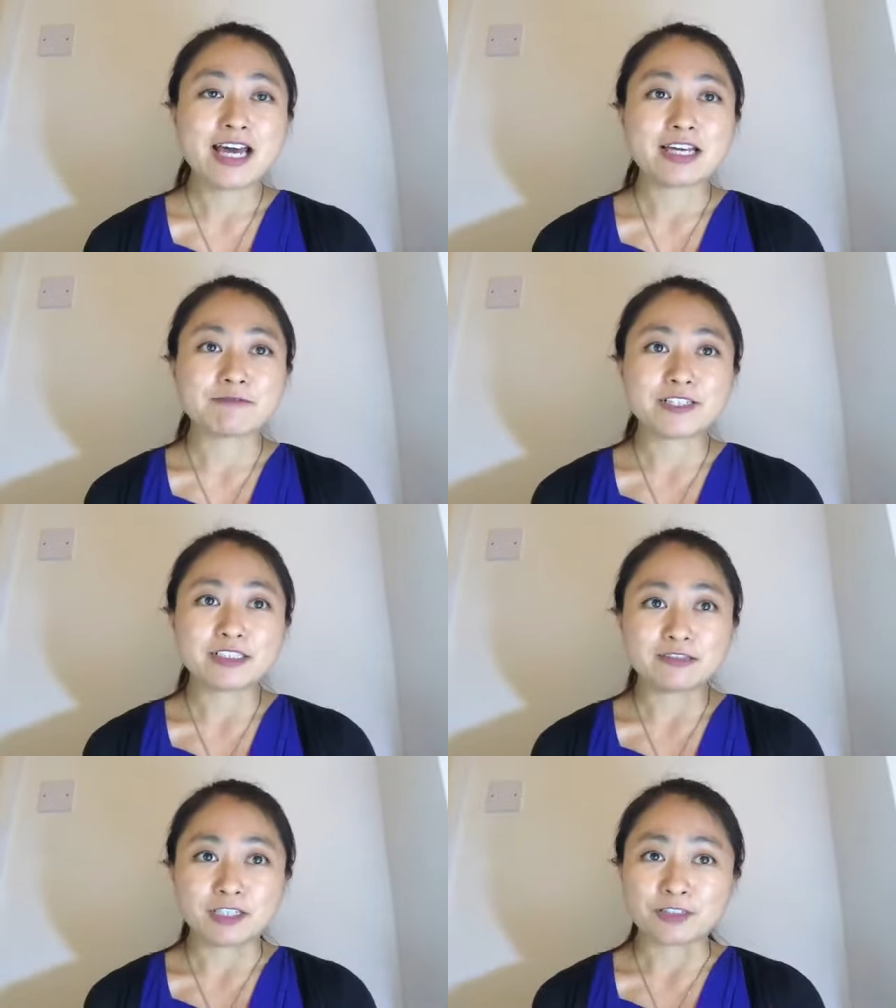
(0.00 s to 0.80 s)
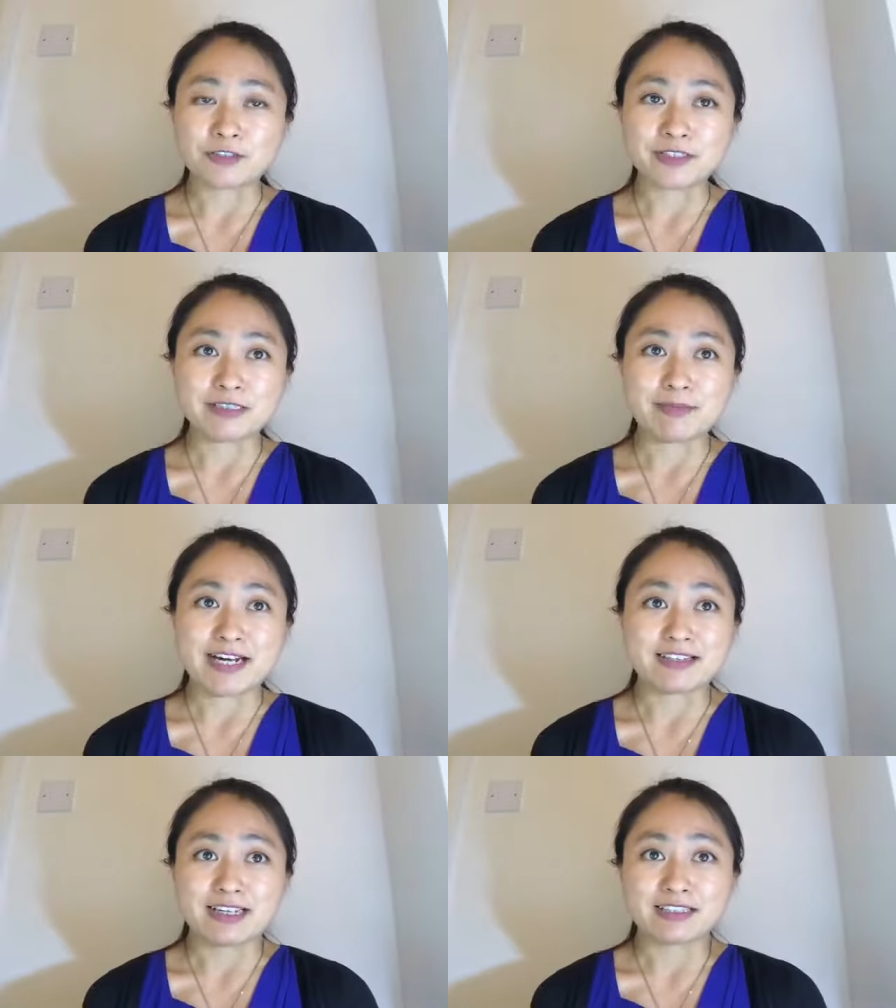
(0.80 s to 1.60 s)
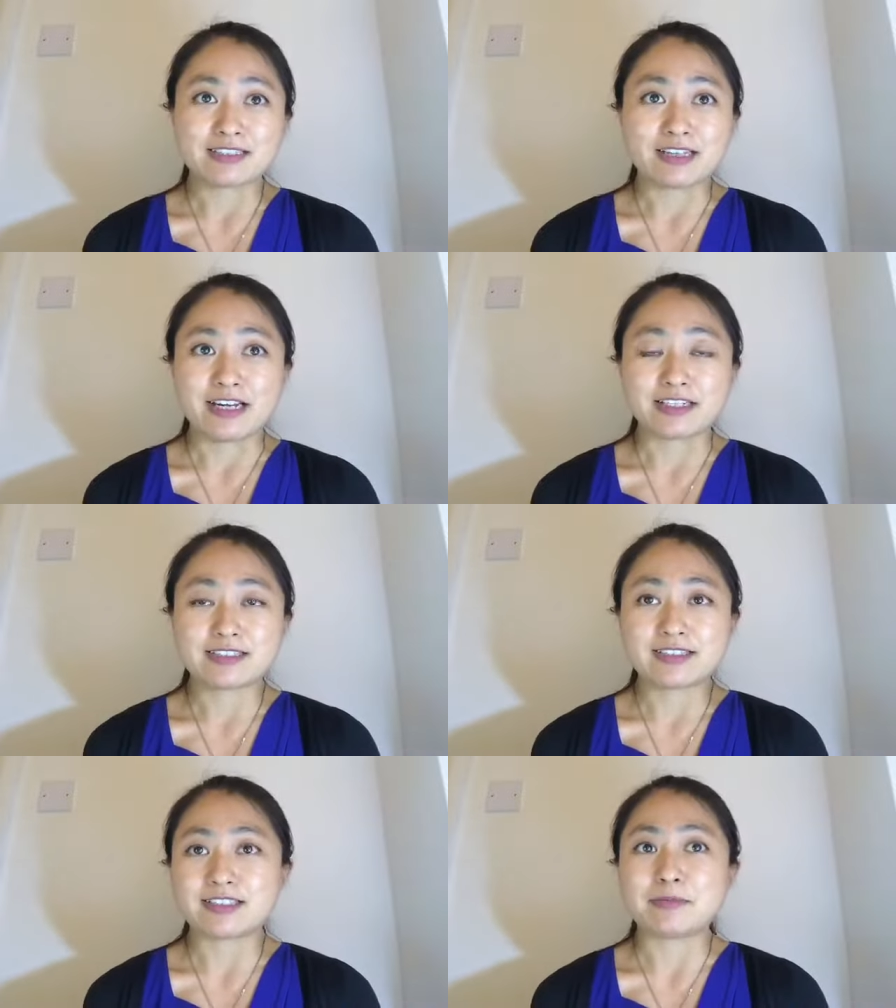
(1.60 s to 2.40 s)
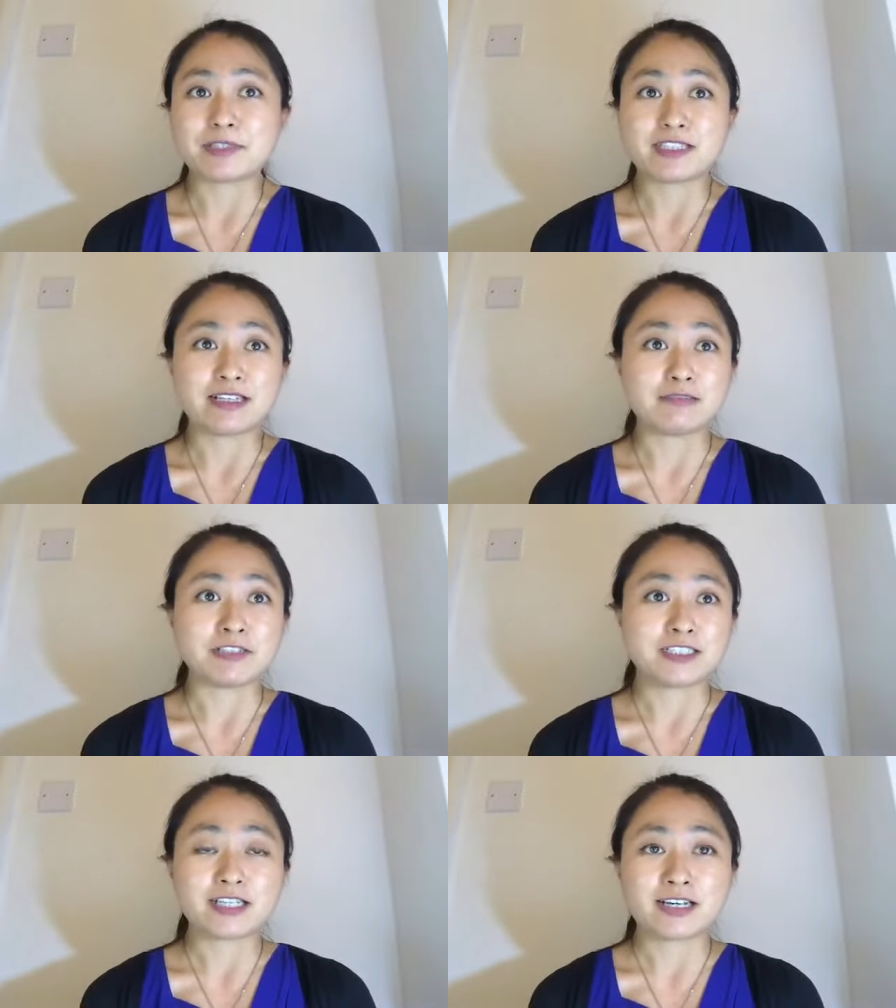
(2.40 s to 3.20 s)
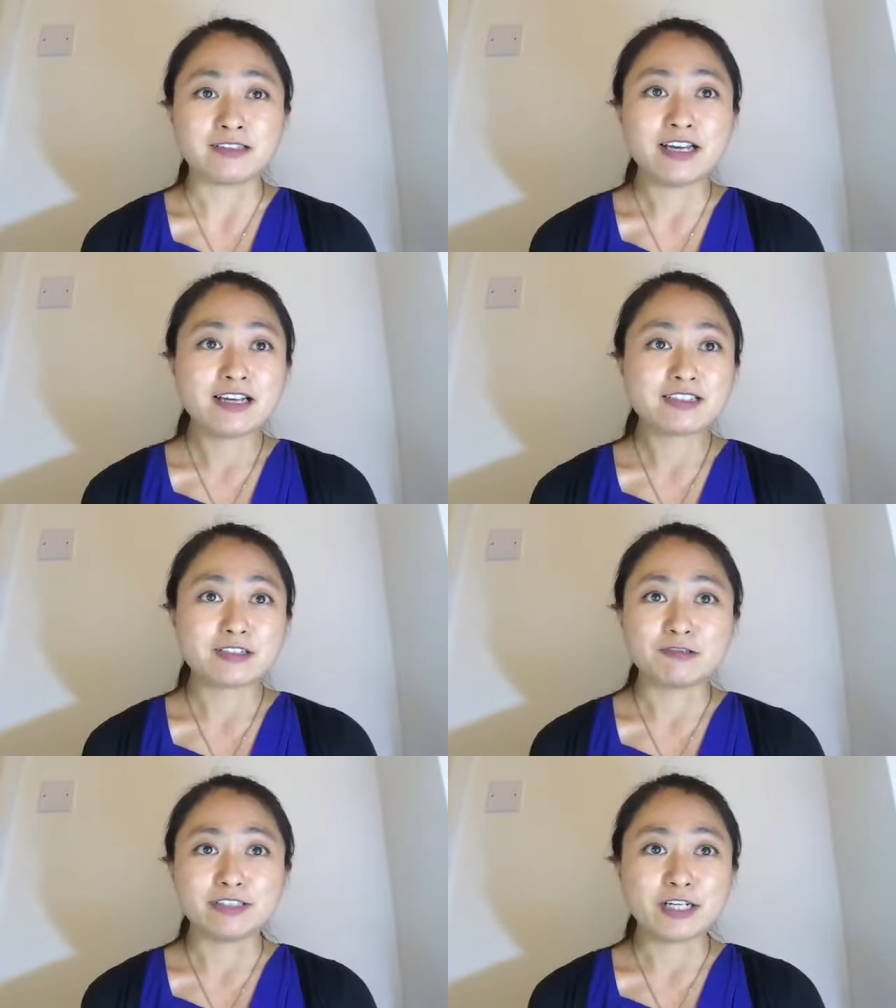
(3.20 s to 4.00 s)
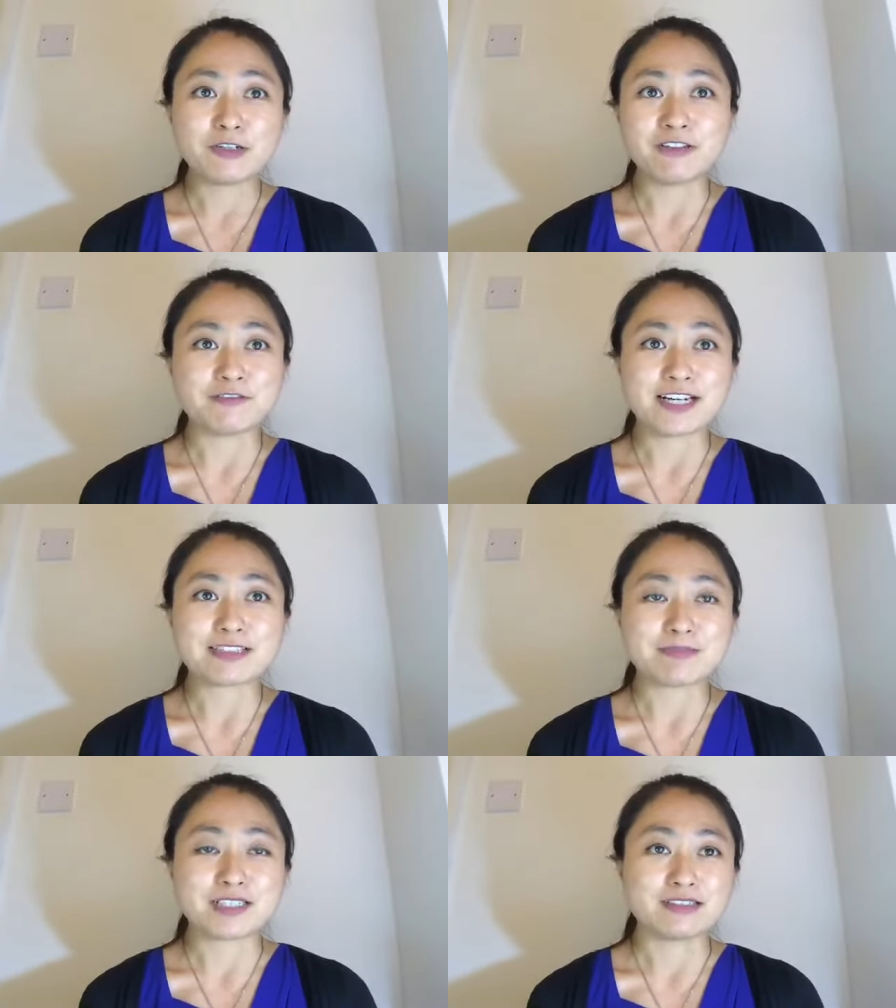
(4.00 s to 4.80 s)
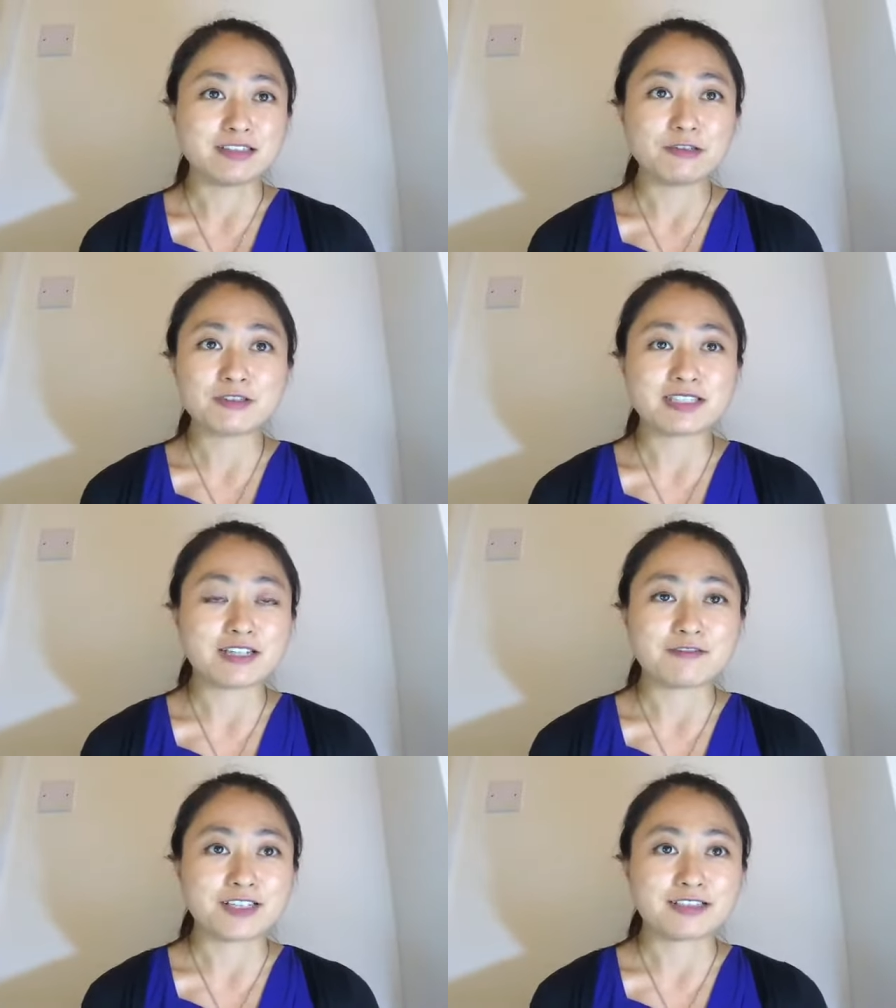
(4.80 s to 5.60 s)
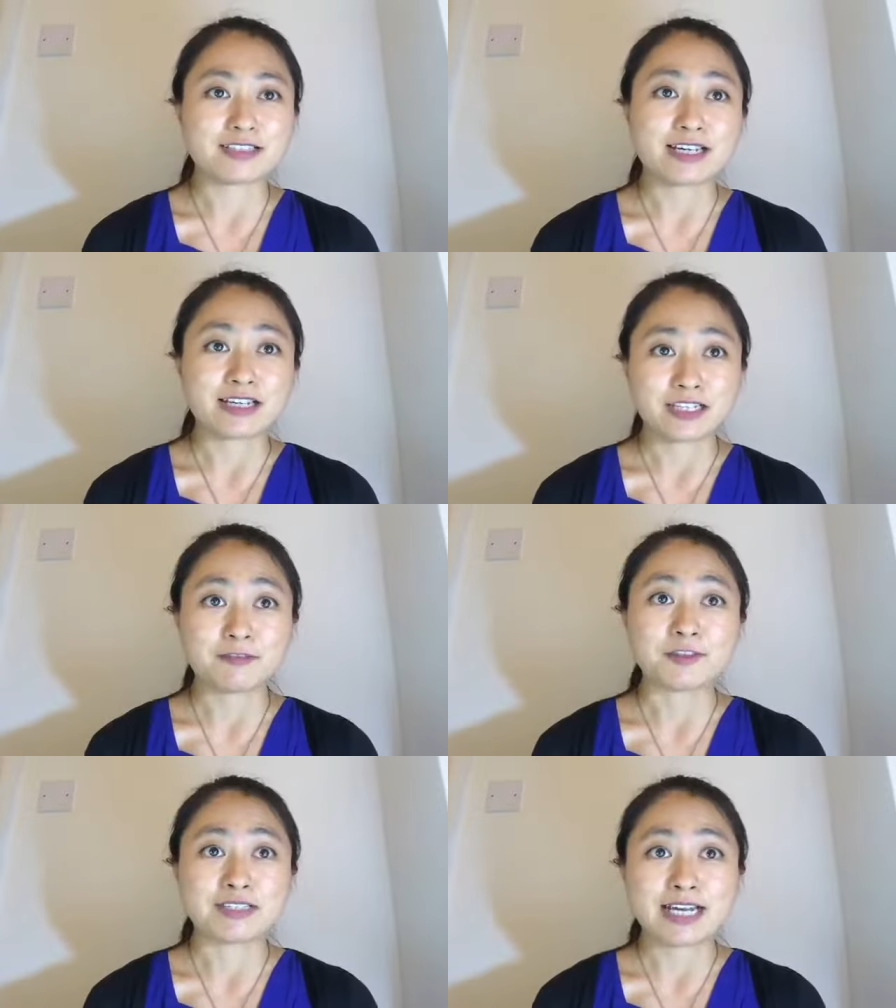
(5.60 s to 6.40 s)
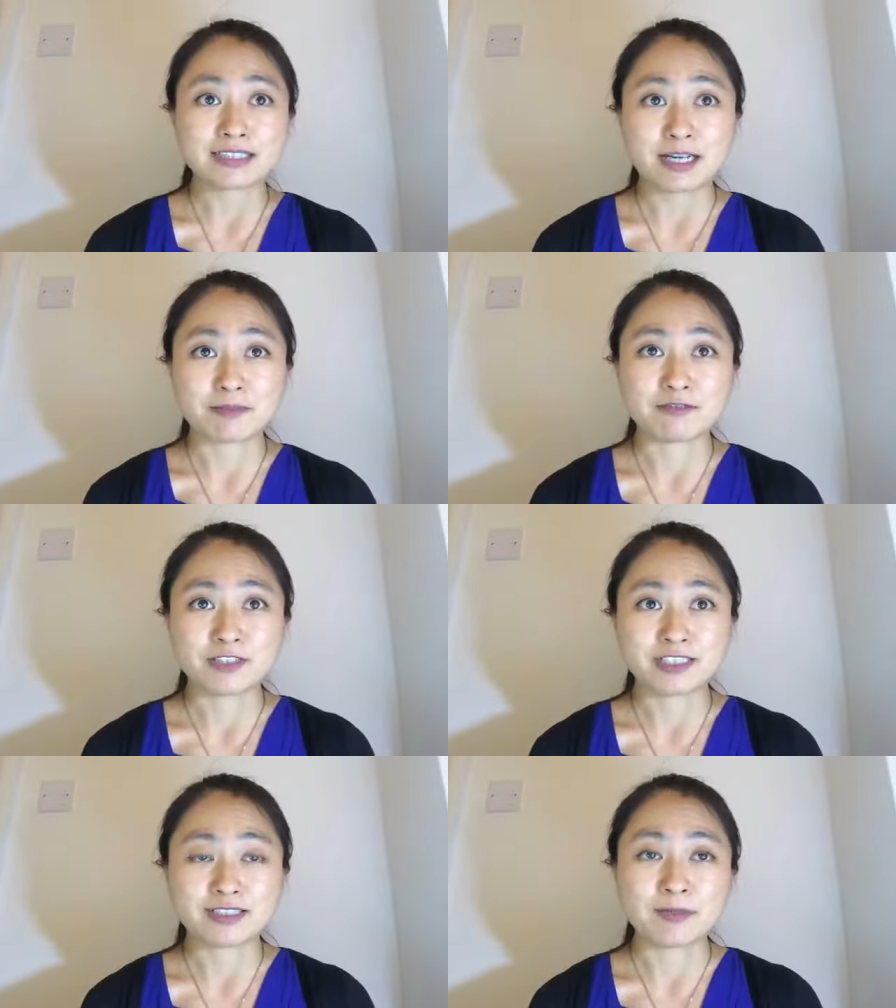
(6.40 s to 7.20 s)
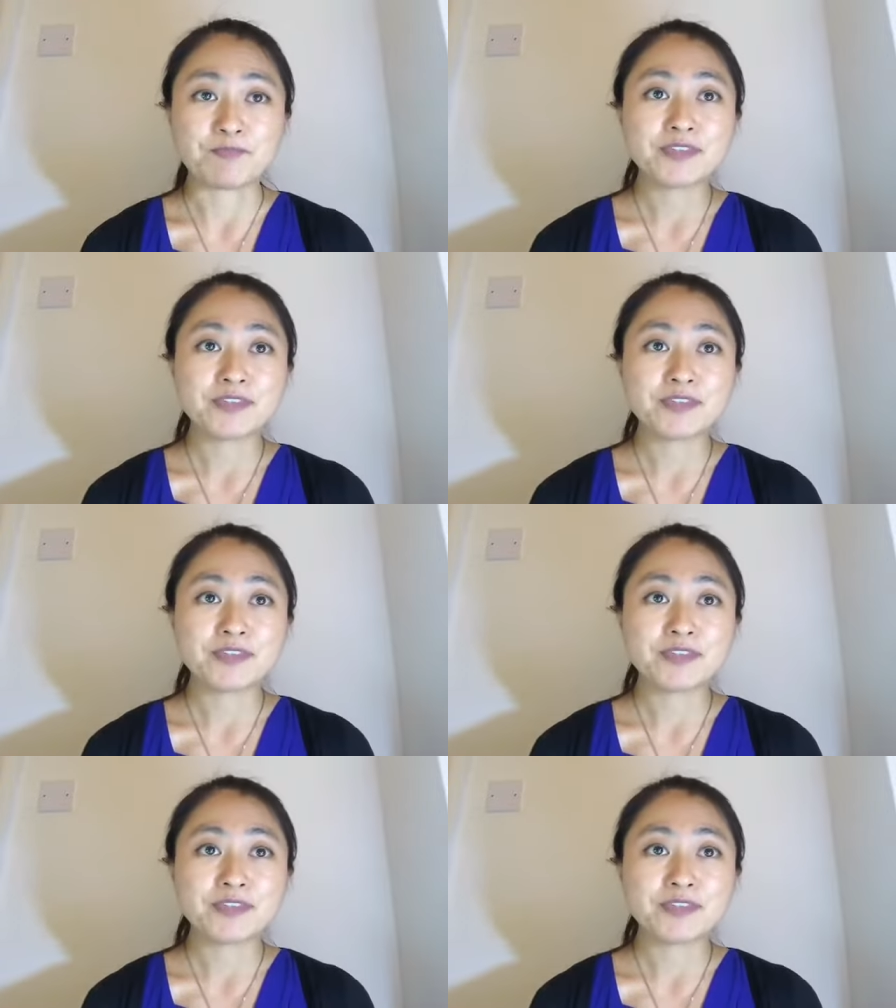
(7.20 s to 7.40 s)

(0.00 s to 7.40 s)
If we are doing the math, that's like 60% return. So no investment, no savings can give you that type of return.